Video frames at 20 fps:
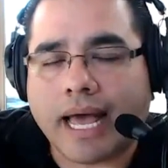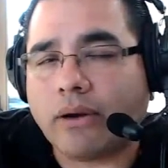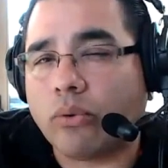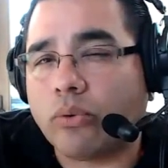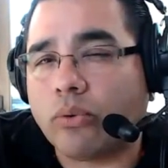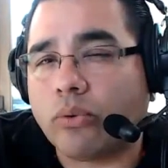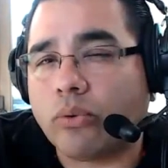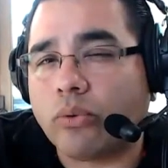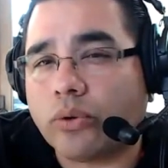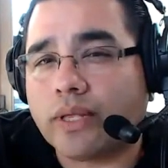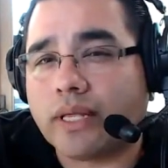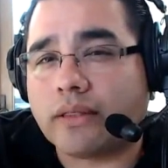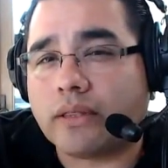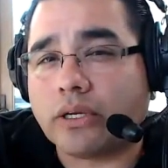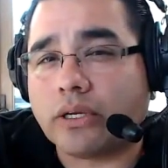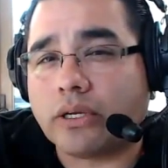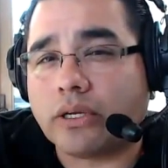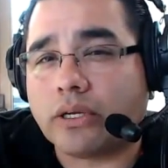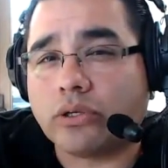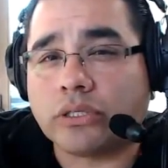don't know that
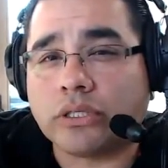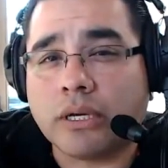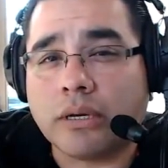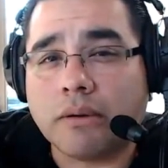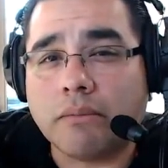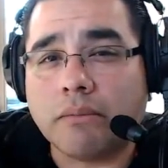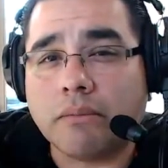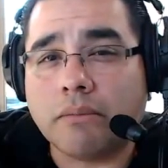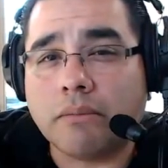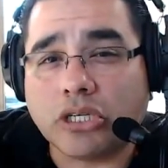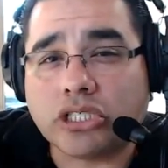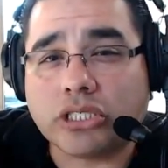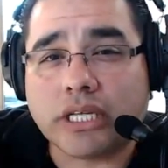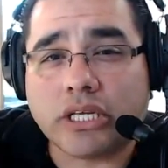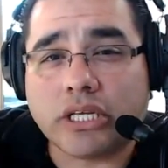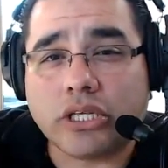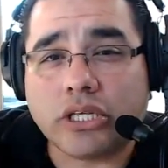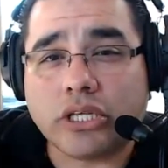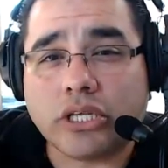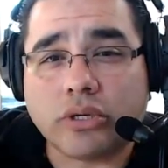there's much
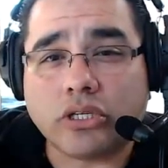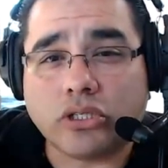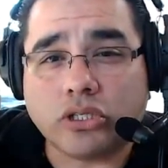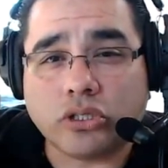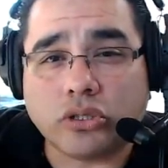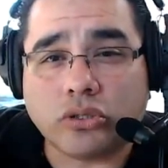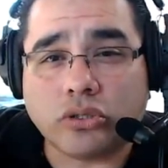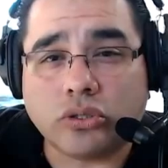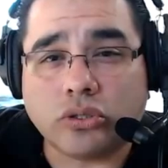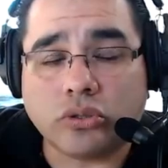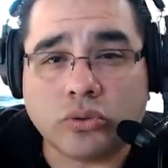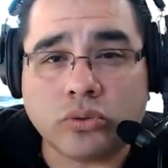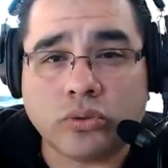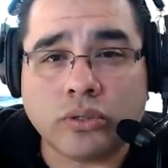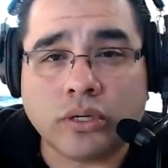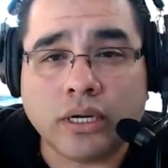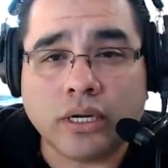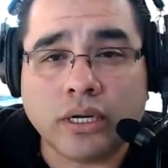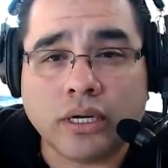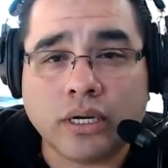that you can
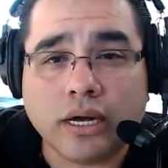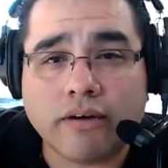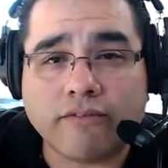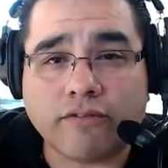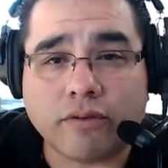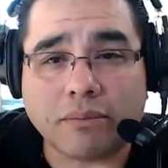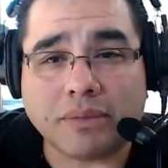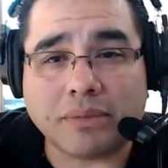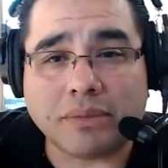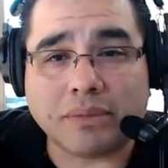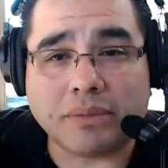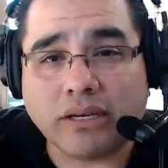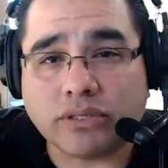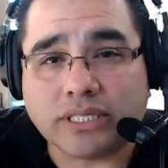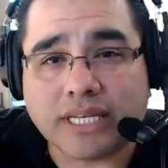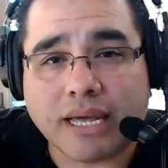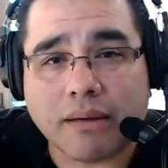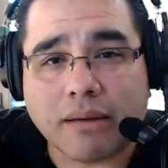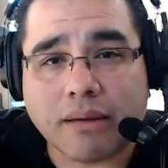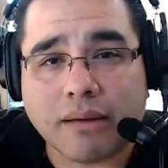do from a legal
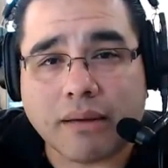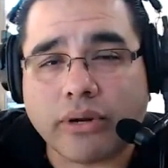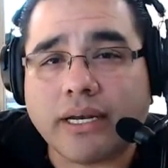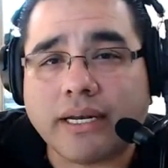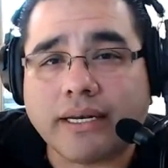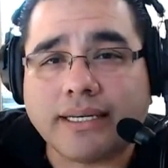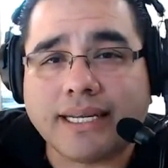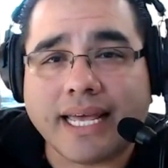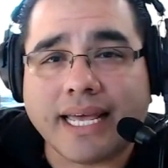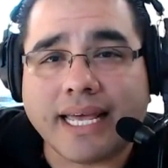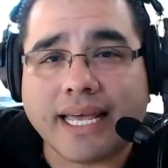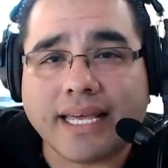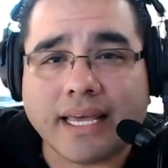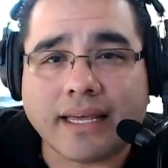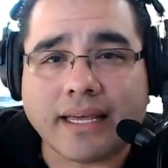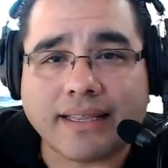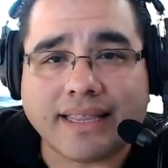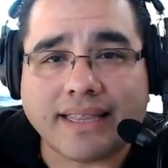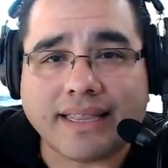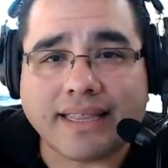standpoint, and
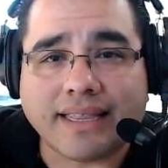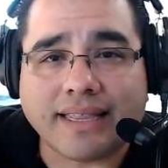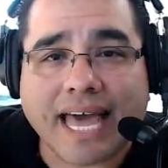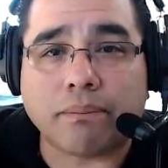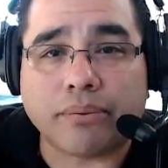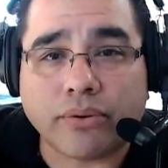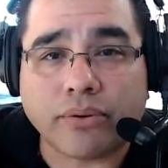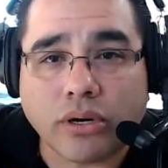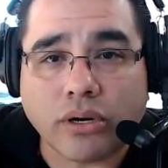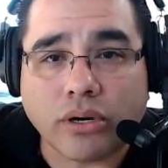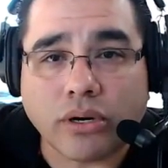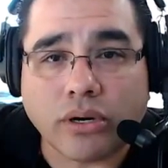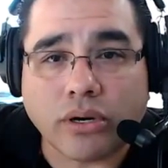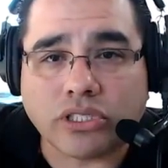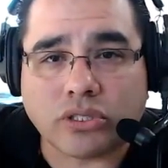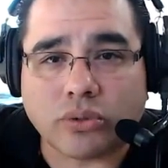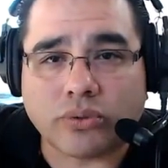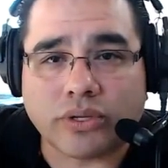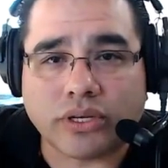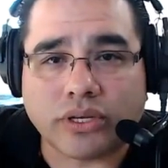taking that approach
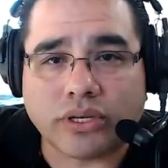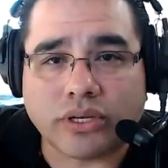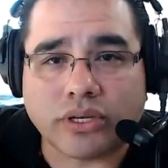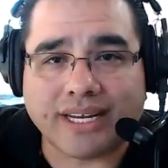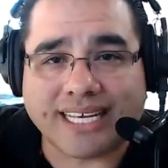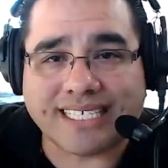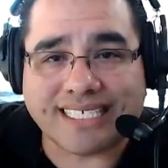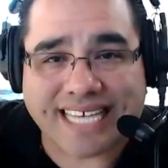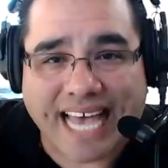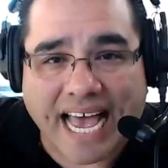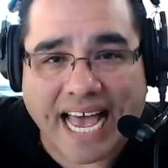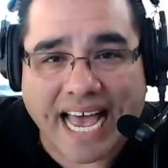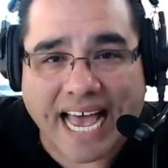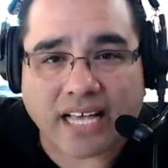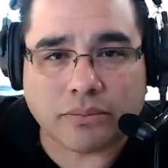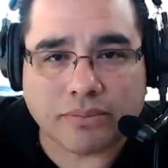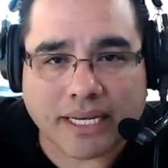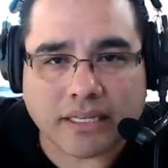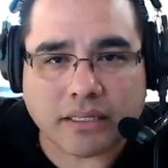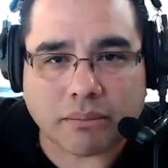is only going to
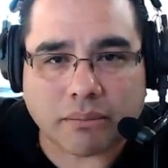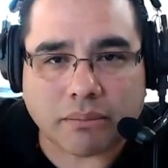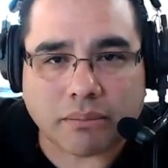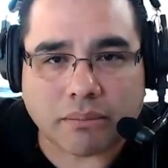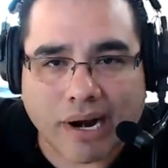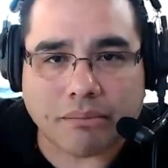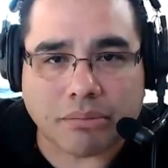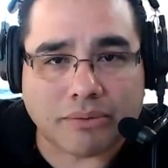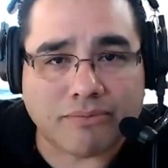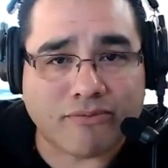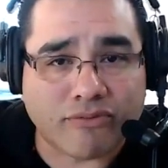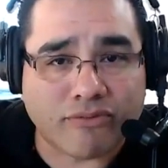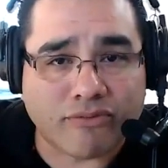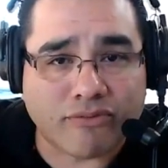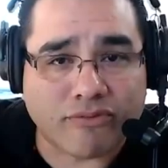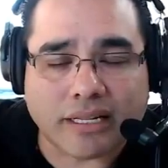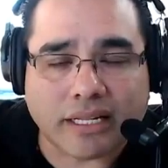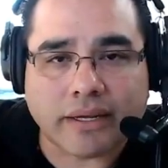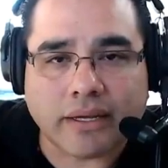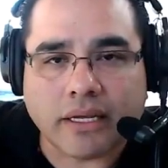exacerbate the problem,
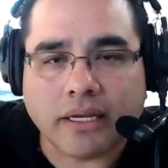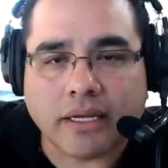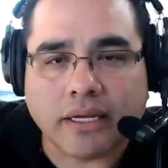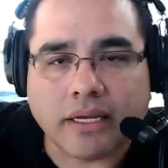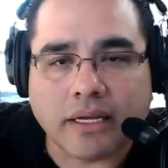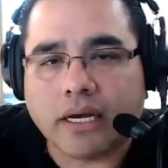frankly.